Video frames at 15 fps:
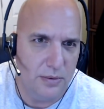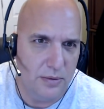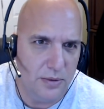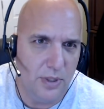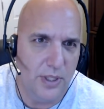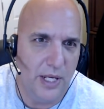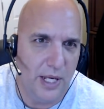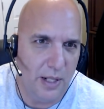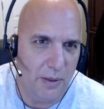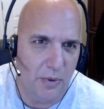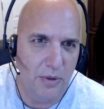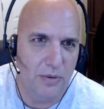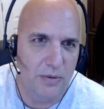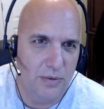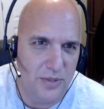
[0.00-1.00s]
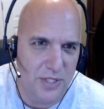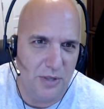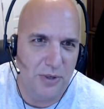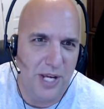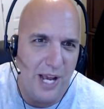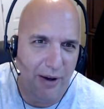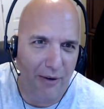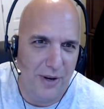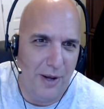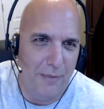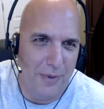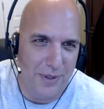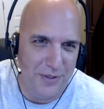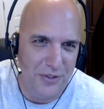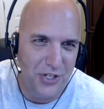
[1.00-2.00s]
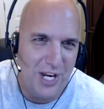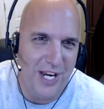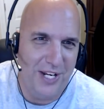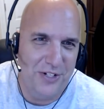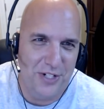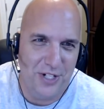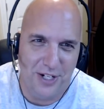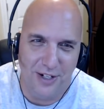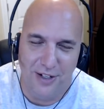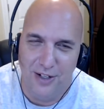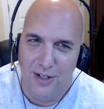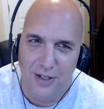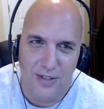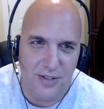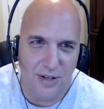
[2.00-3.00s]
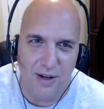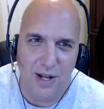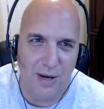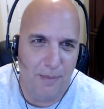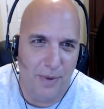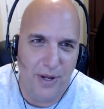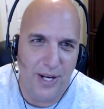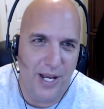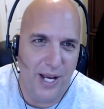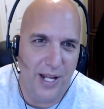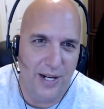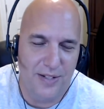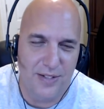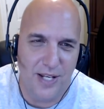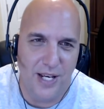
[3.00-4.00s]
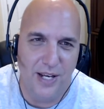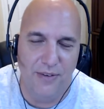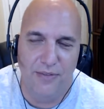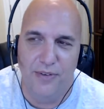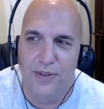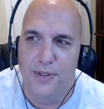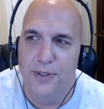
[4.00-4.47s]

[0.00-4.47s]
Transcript: So again, we're still wow. counting up the change here. It's a lot of money I had to save.